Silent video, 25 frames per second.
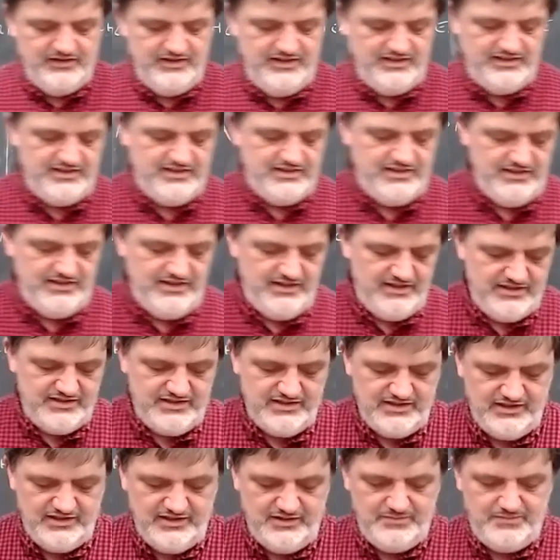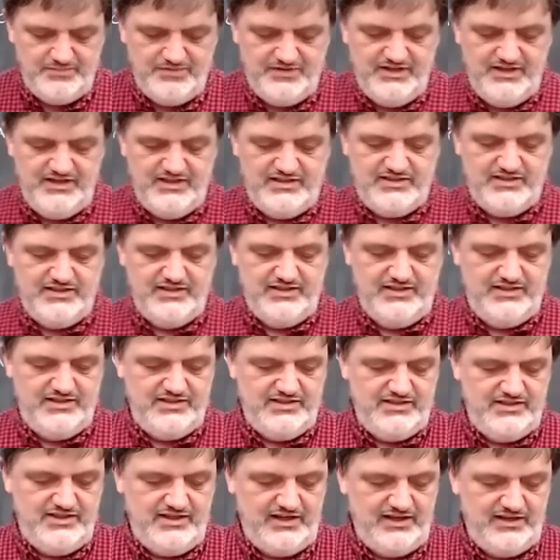this is in the piece
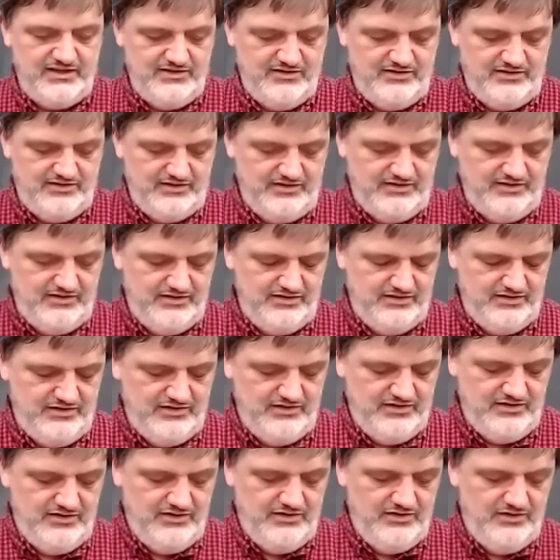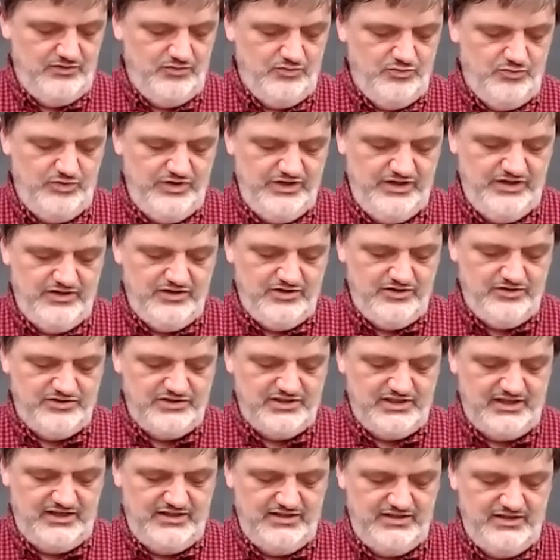that's titled
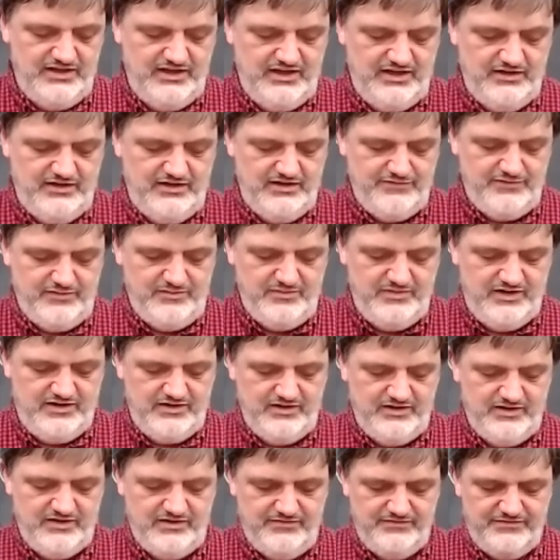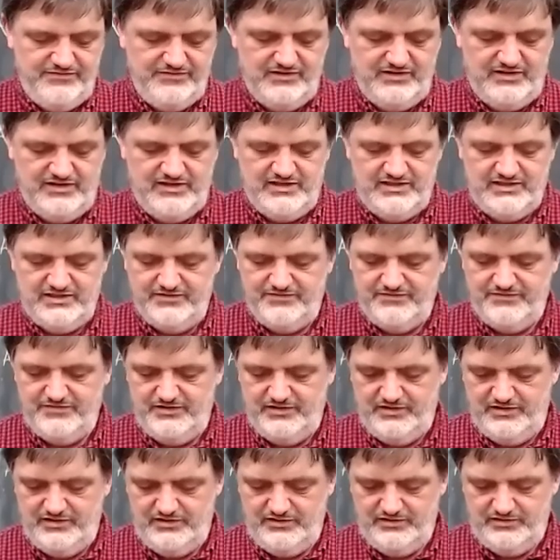Windows on Native American
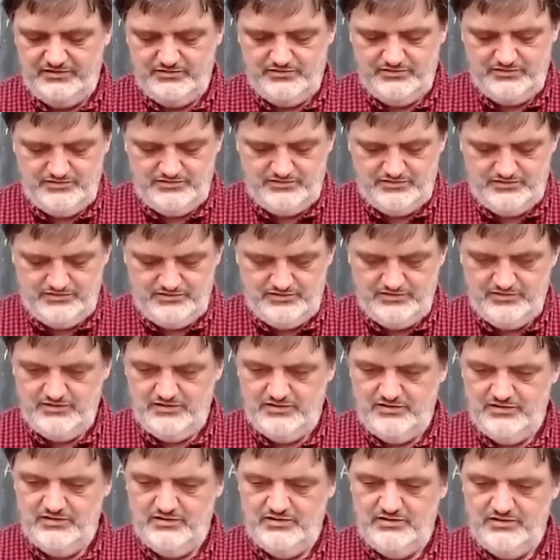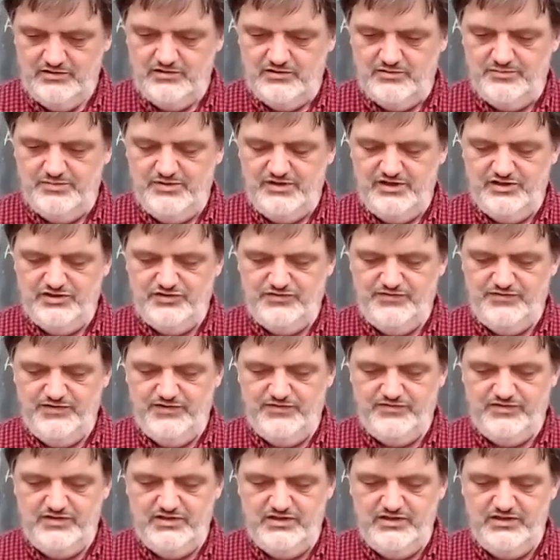Philosophy, page
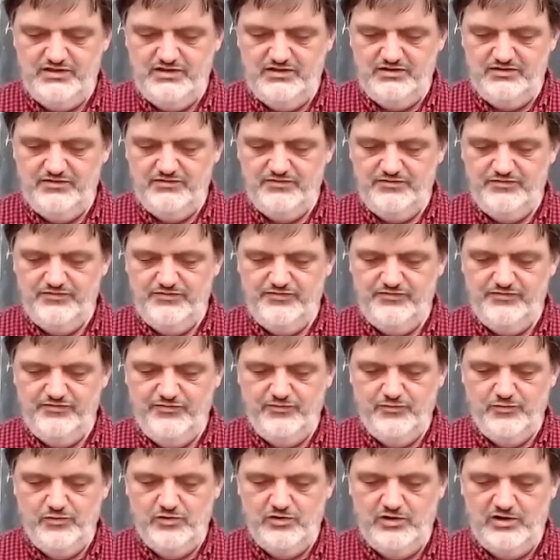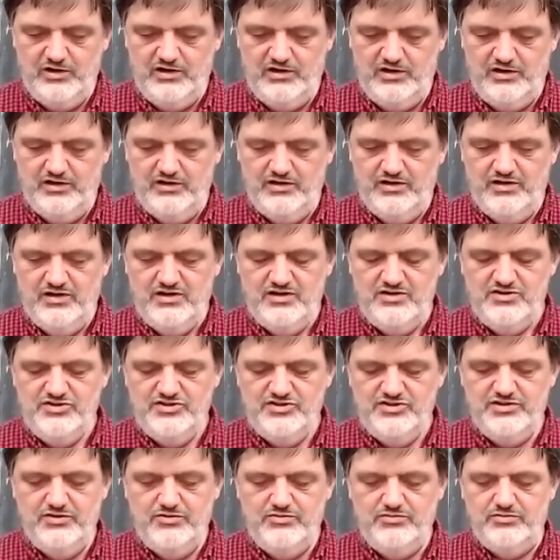54.
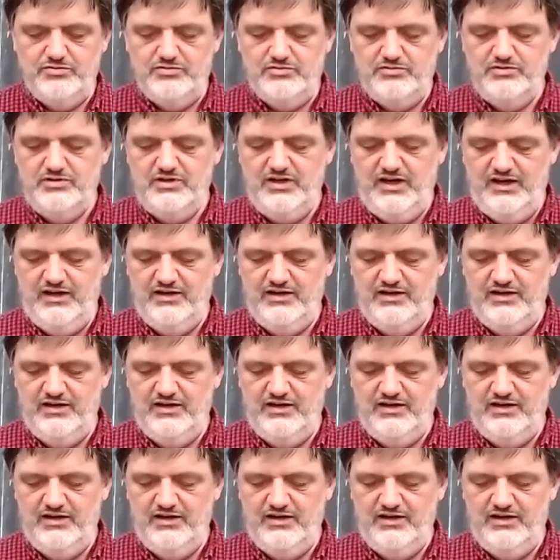So